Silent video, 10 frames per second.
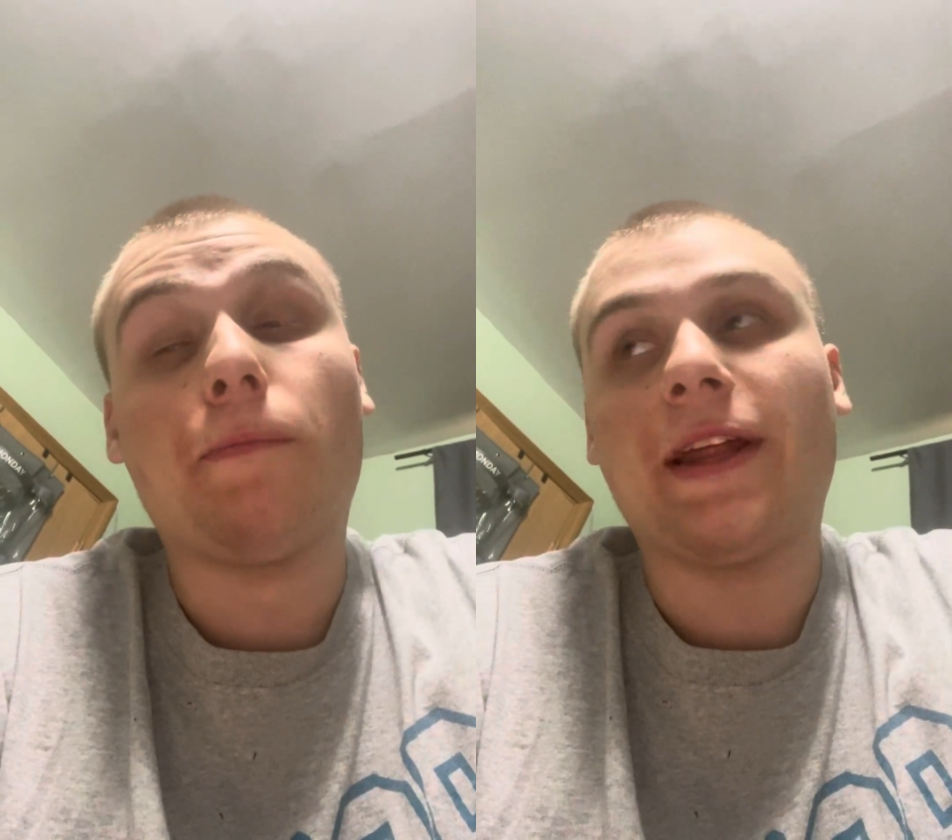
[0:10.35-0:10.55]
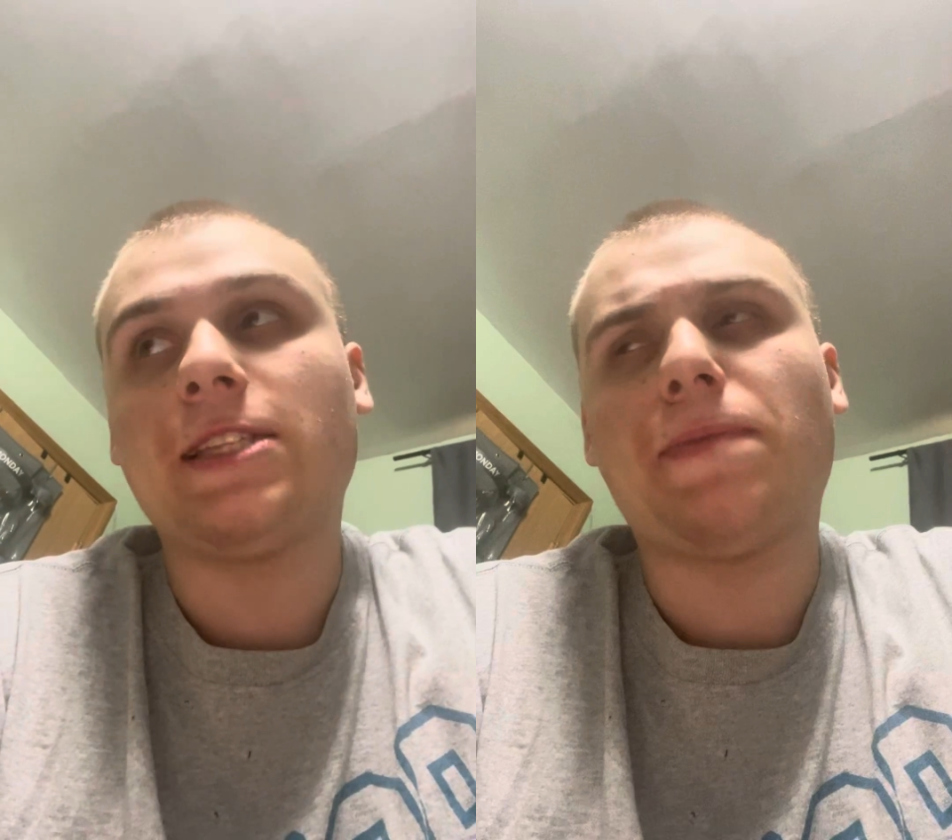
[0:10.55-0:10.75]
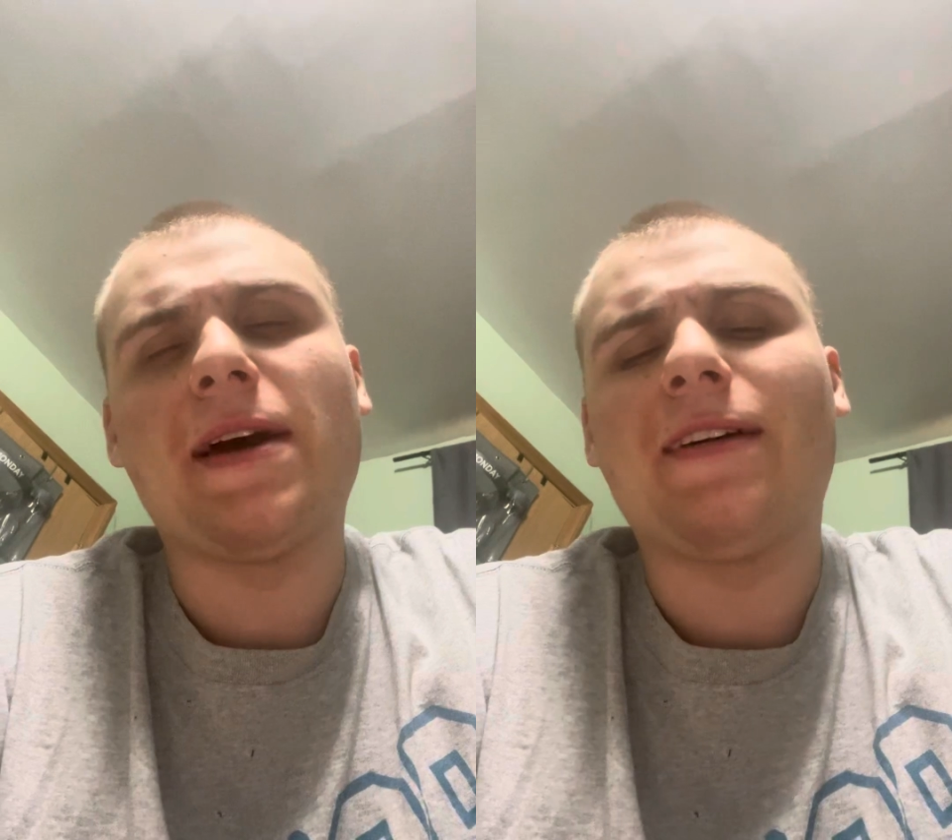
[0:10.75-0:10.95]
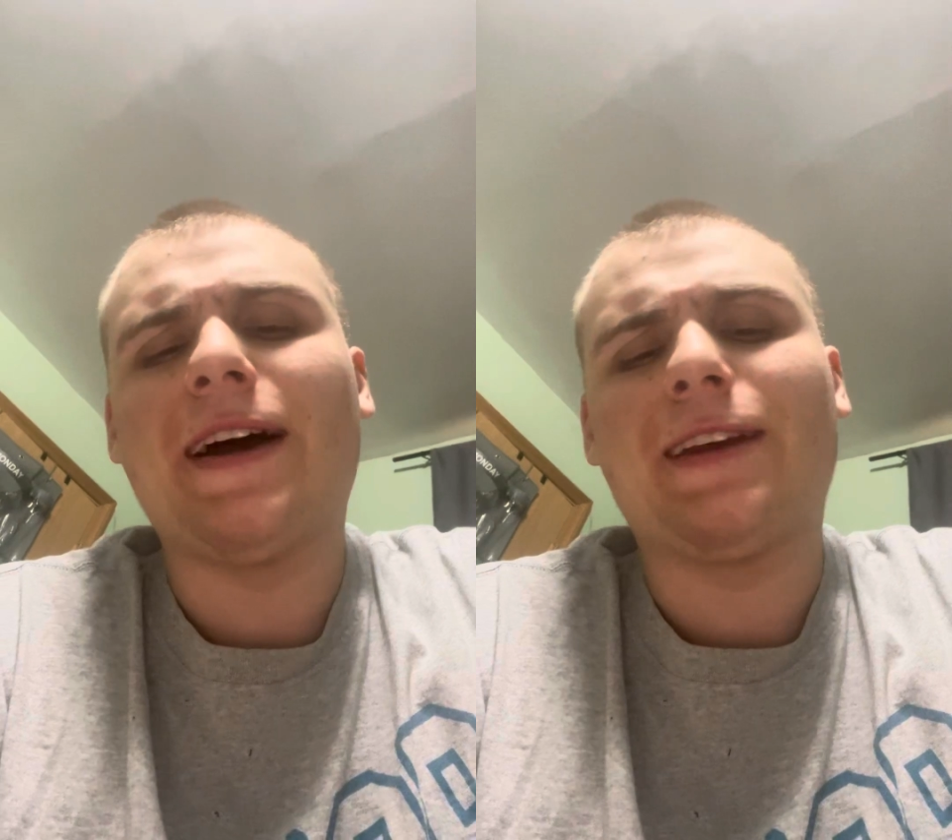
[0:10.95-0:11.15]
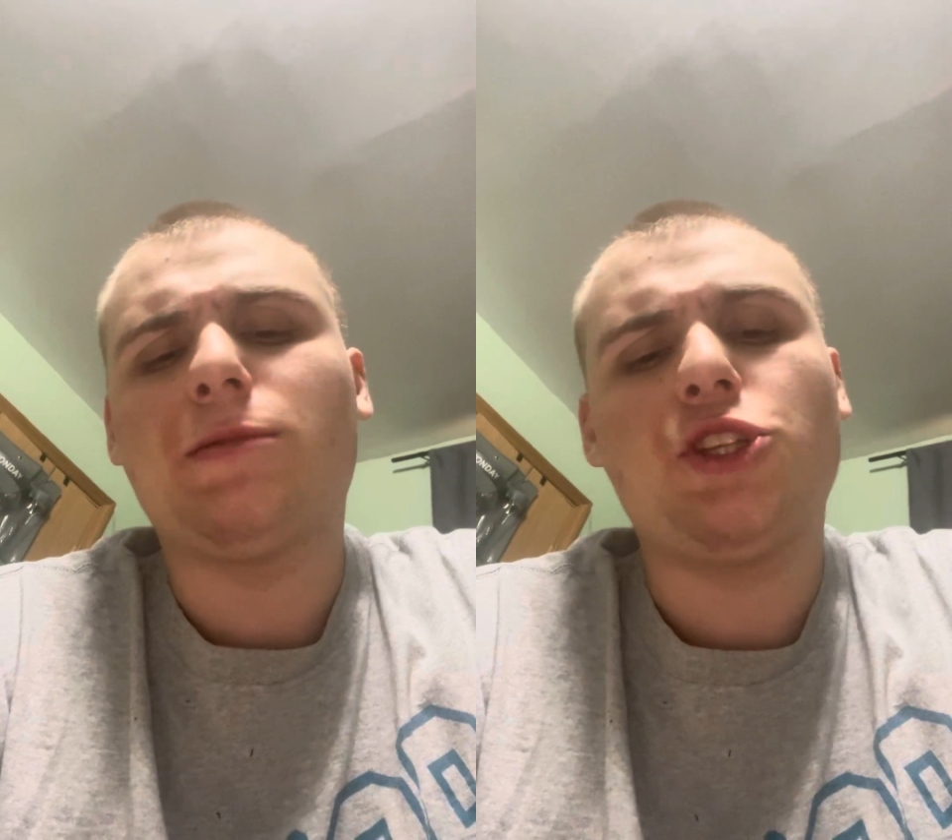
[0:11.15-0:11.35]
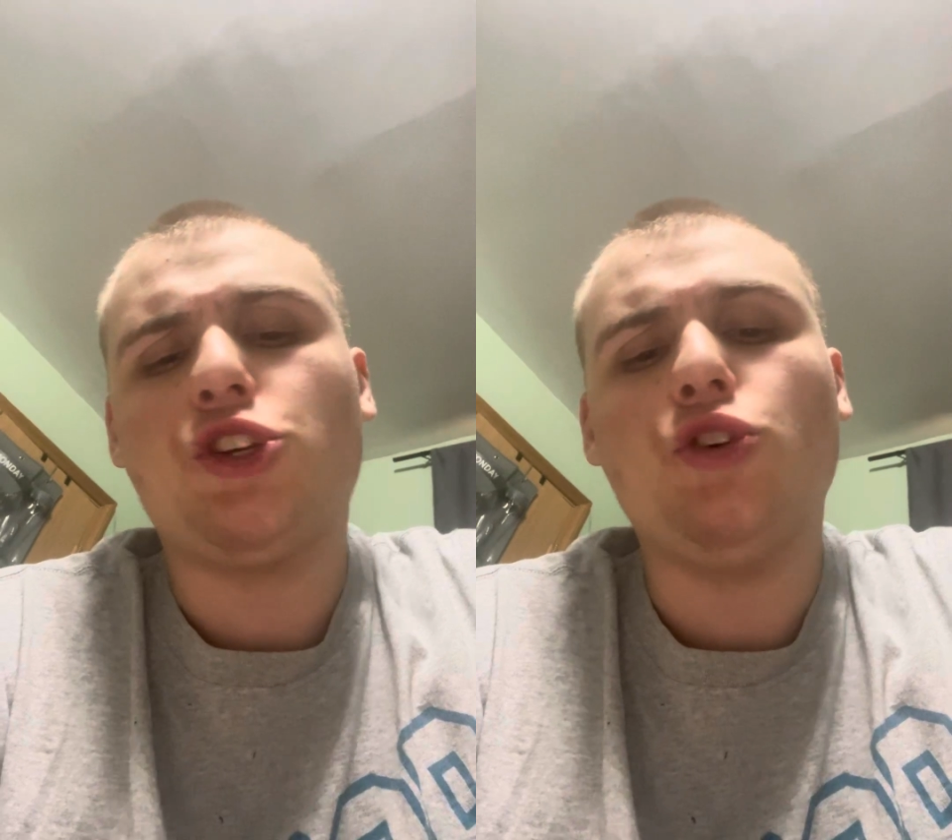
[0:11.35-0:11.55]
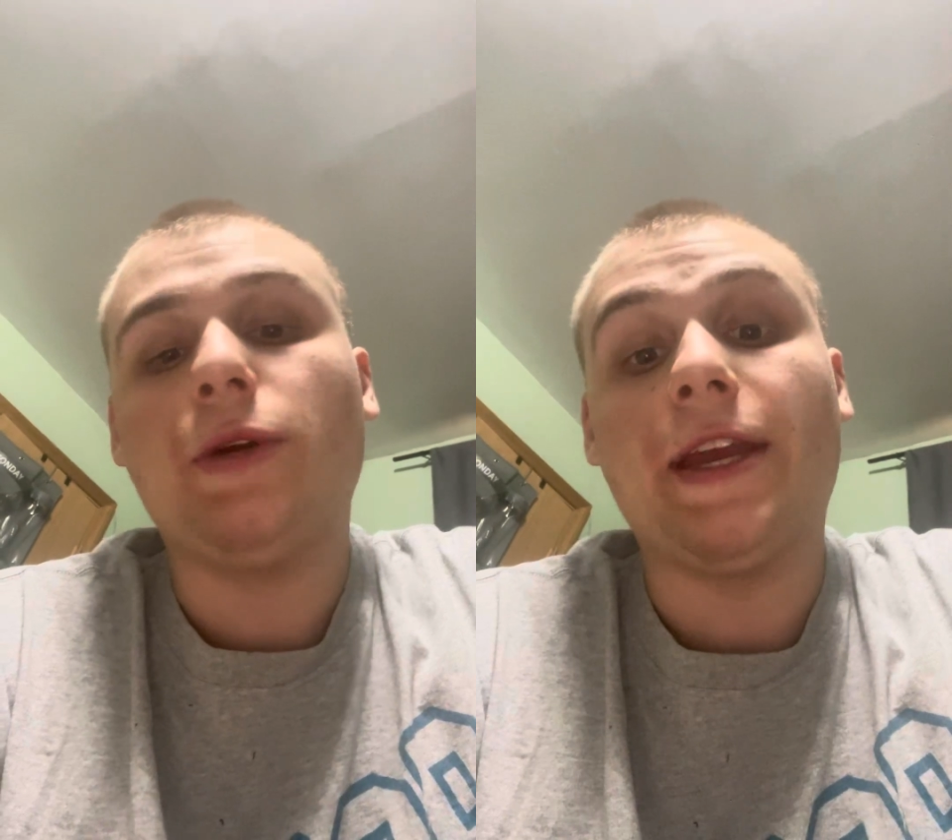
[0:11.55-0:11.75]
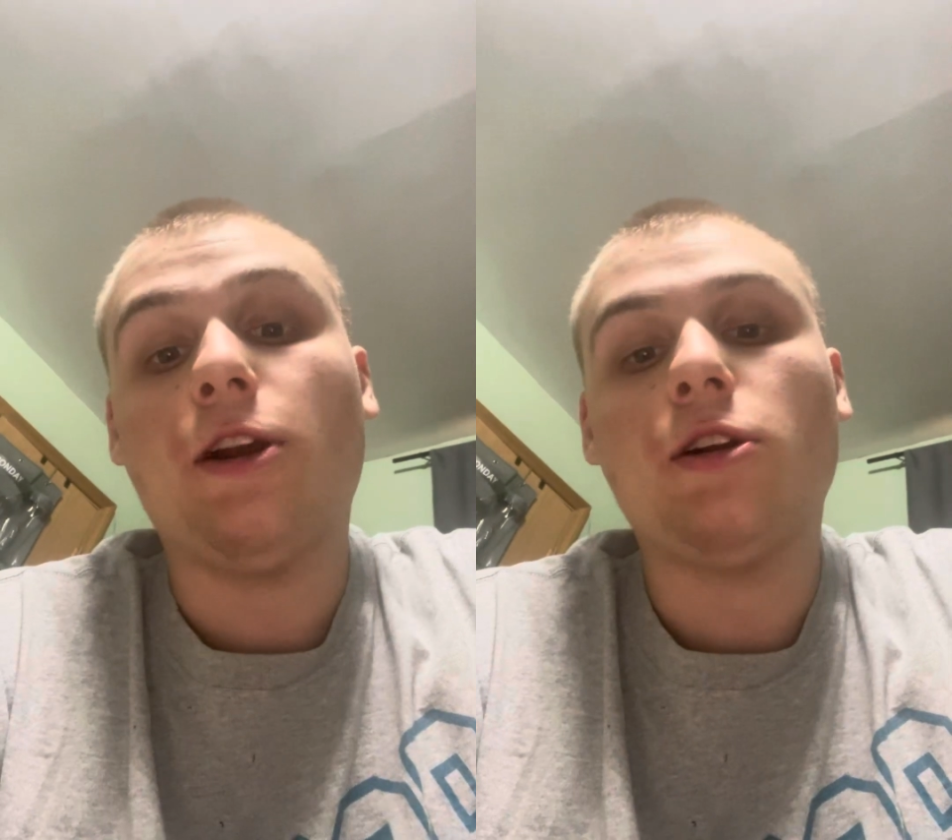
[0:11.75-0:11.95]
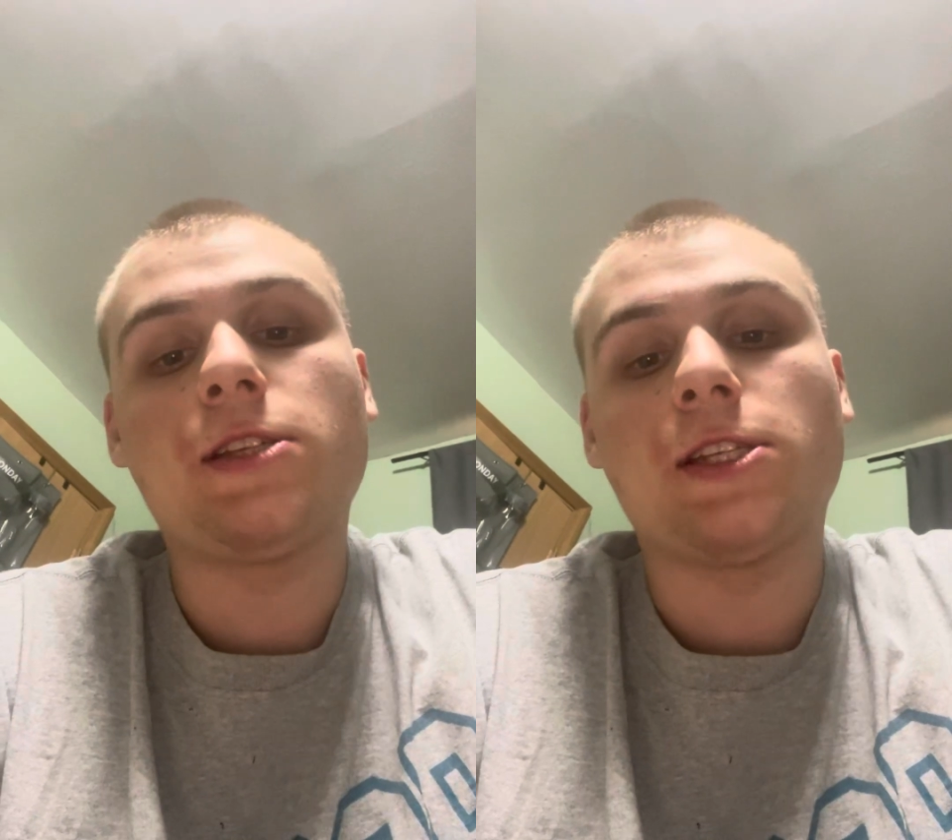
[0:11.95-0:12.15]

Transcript: but it's been like two years,